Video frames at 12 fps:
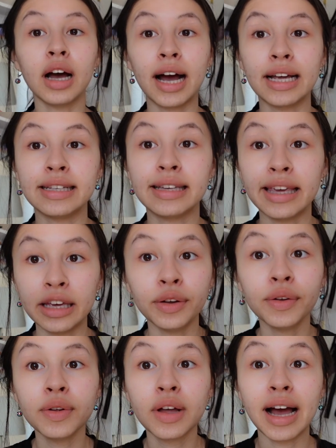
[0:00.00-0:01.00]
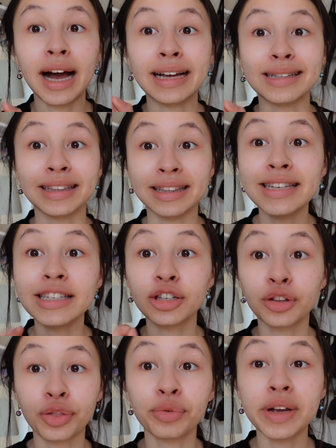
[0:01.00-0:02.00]
I kill at
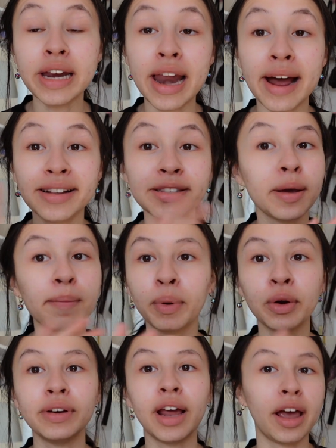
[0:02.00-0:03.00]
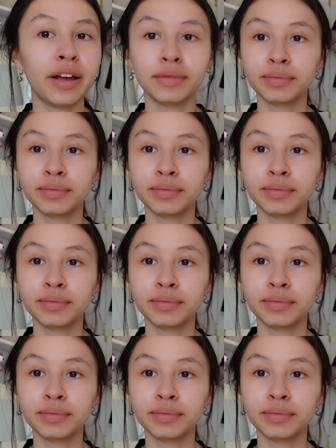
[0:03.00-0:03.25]
least three gnats per day.